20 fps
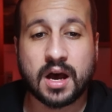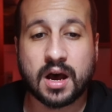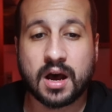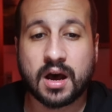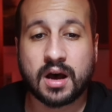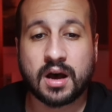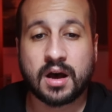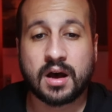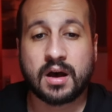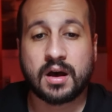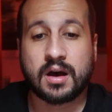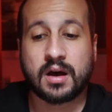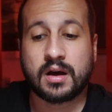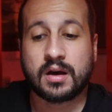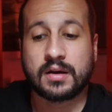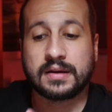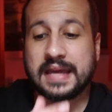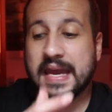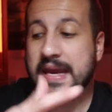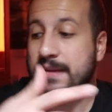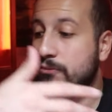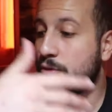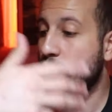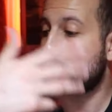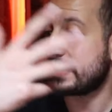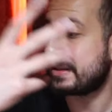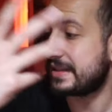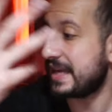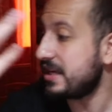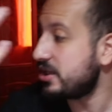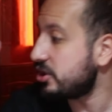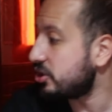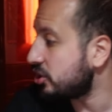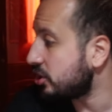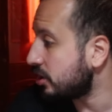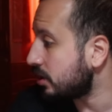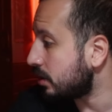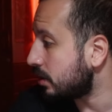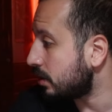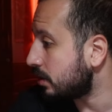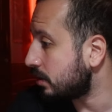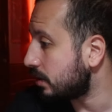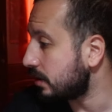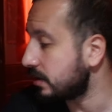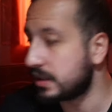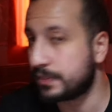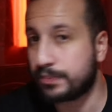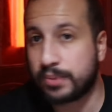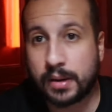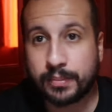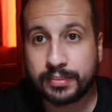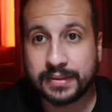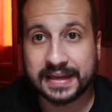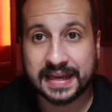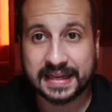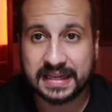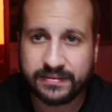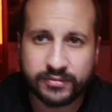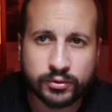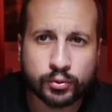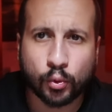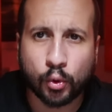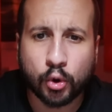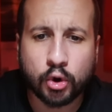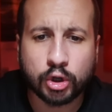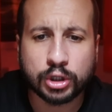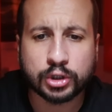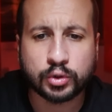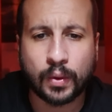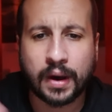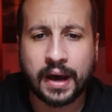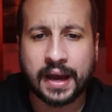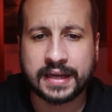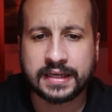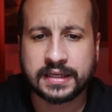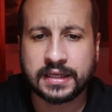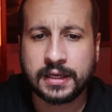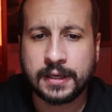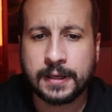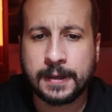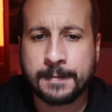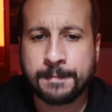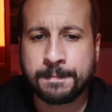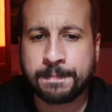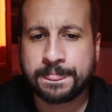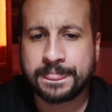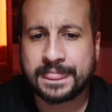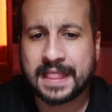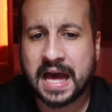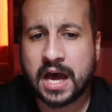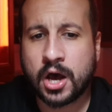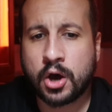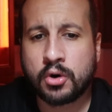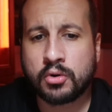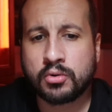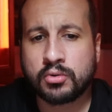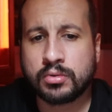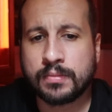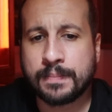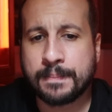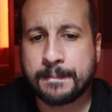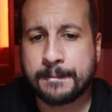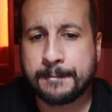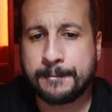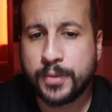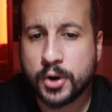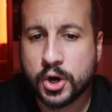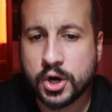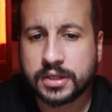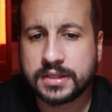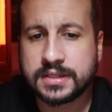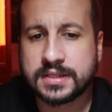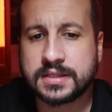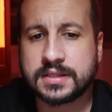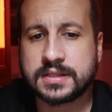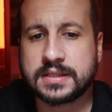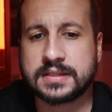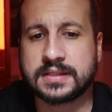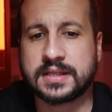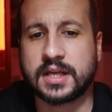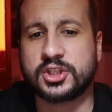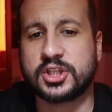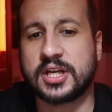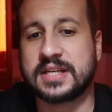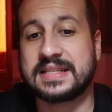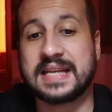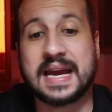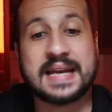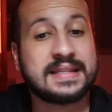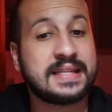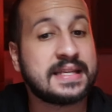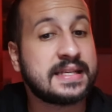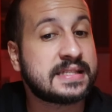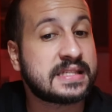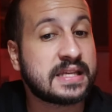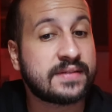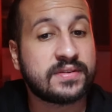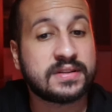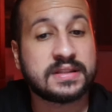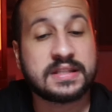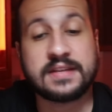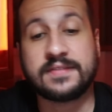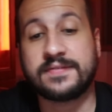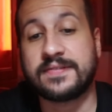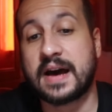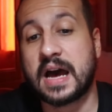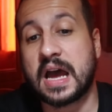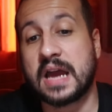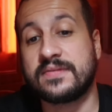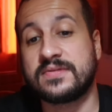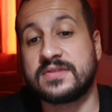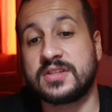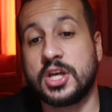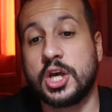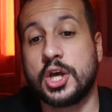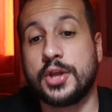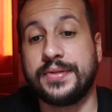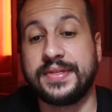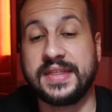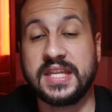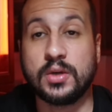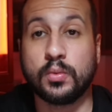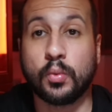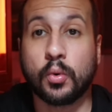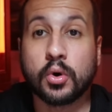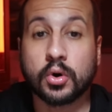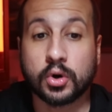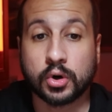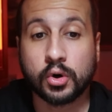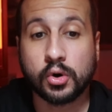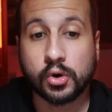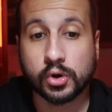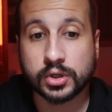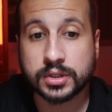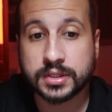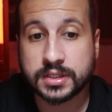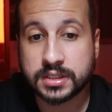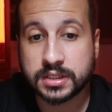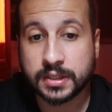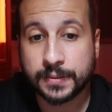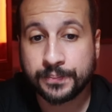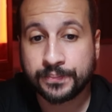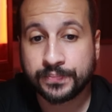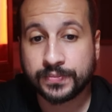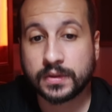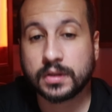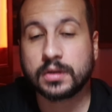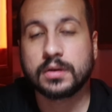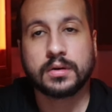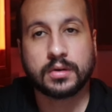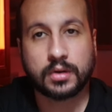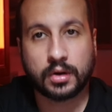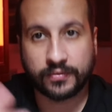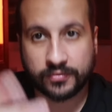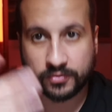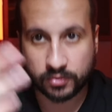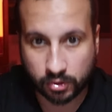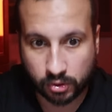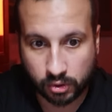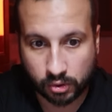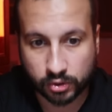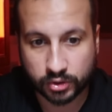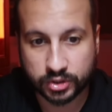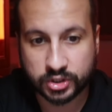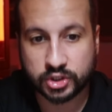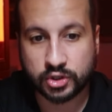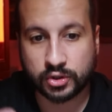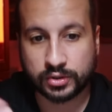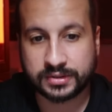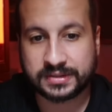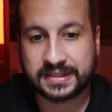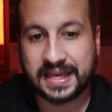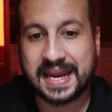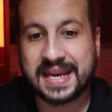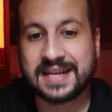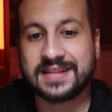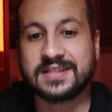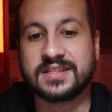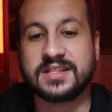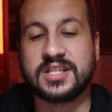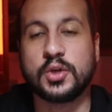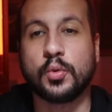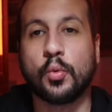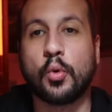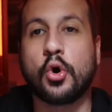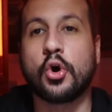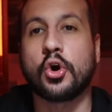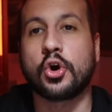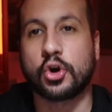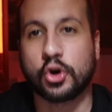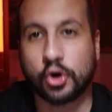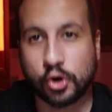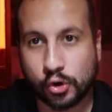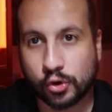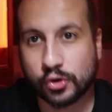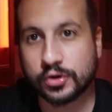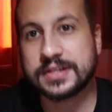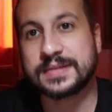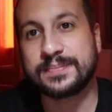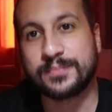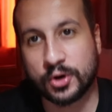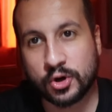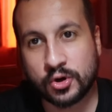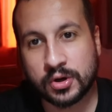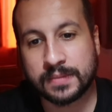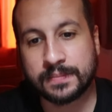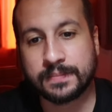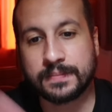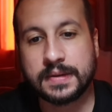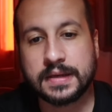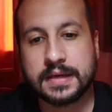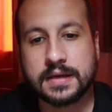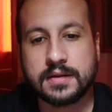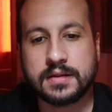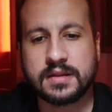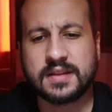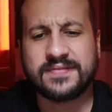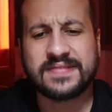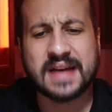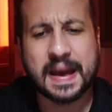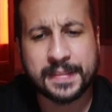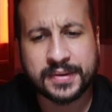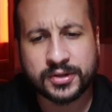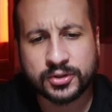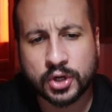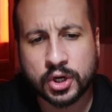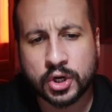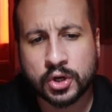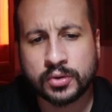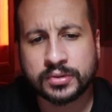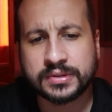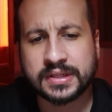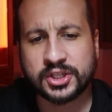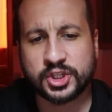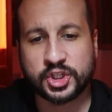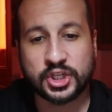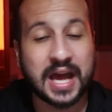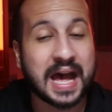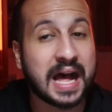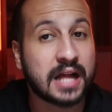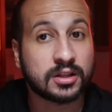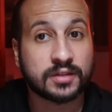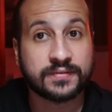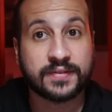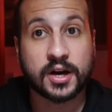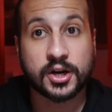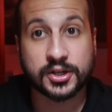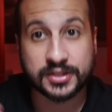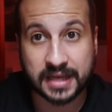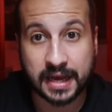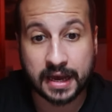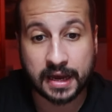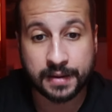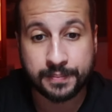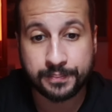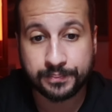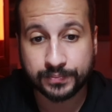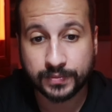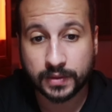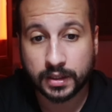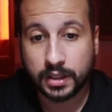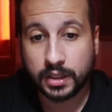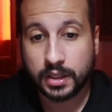uh, gain more attention in the public and even worldwide. Now books such as 1975's The War Horse, of course, contains the War Horse poem, The Famine Road, and Child of Our Time,